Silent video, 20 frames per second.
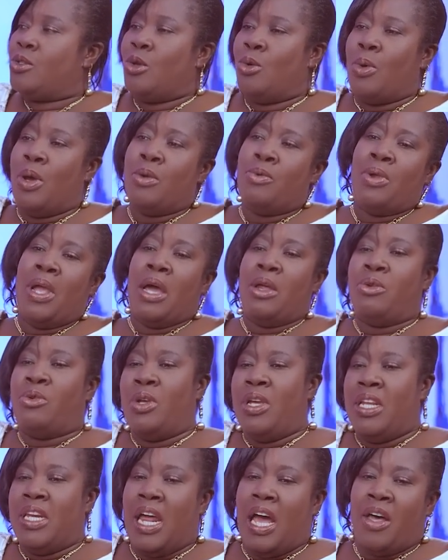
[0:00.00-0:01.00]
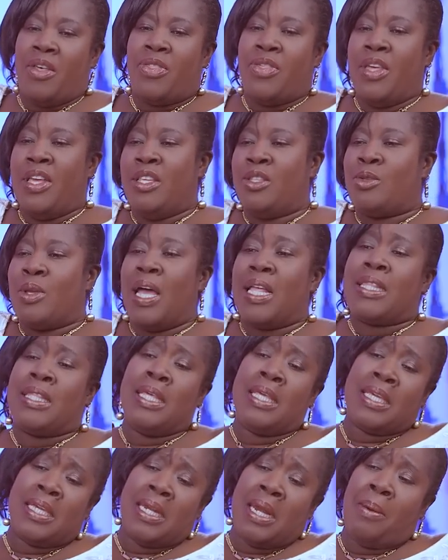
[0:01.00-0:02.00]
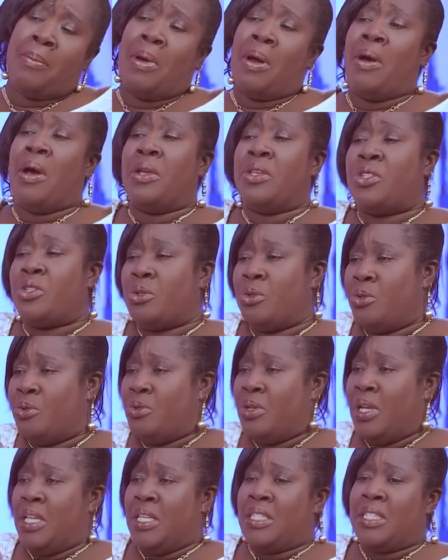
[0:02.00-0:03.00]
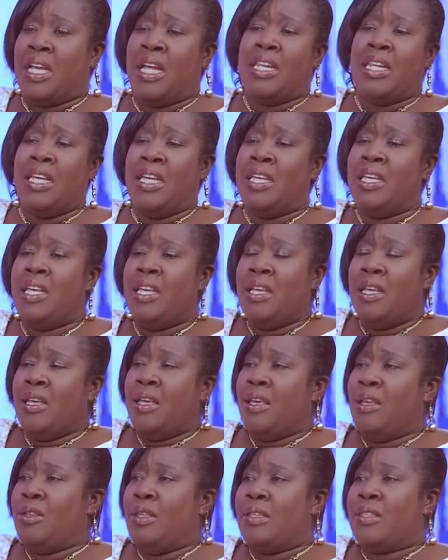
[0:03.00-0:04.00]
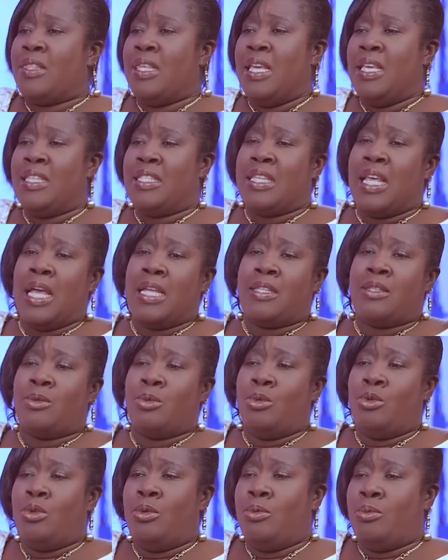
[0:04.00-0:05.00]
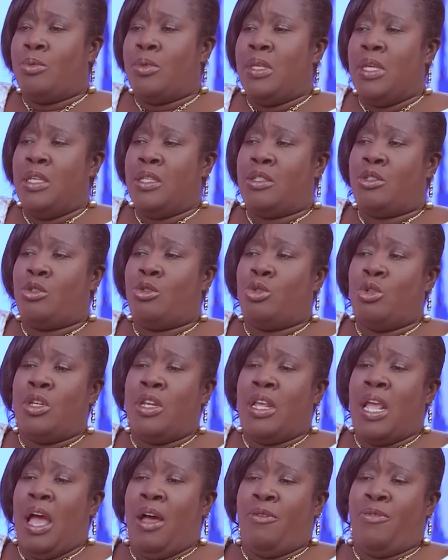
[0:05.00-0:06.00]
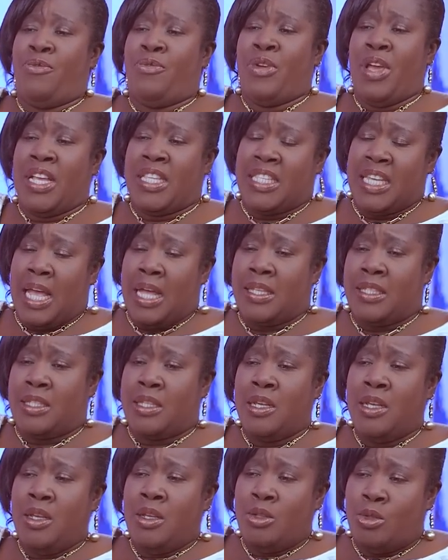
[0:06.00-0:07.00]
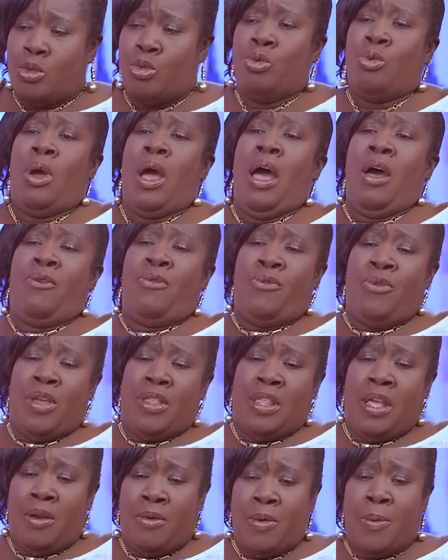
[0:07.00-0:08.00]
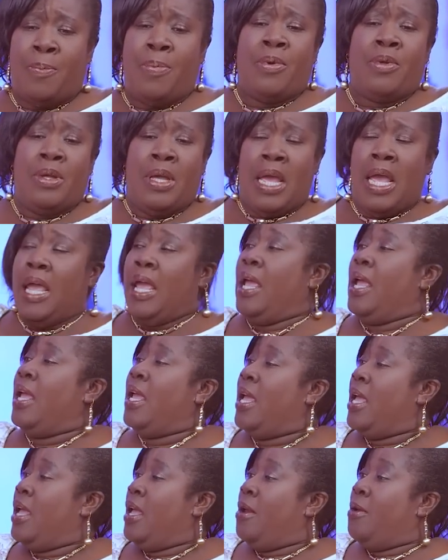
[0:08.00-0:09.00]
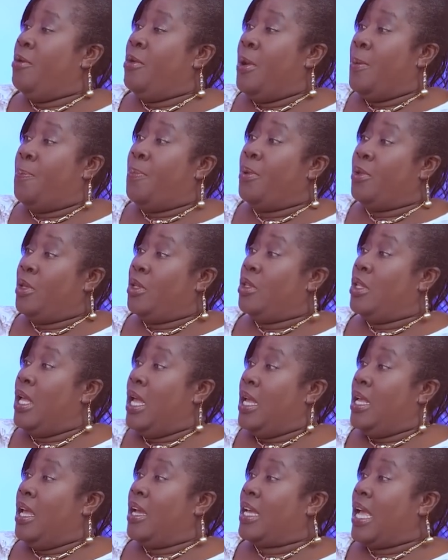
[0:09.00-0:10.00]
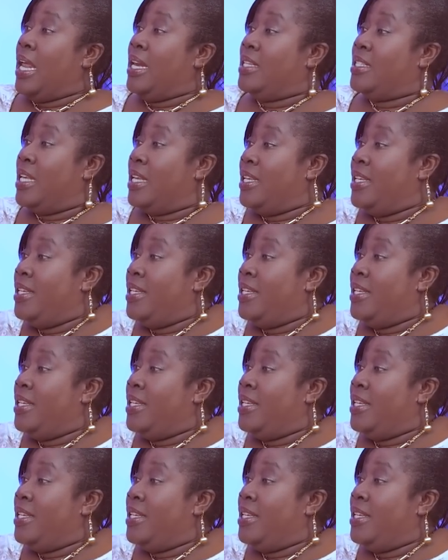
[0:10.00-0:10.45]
So when we are doing our things, we are thinking about our children, Charlie. Okay. The things that things shouldn't affect us to affect the ripple. You can't say.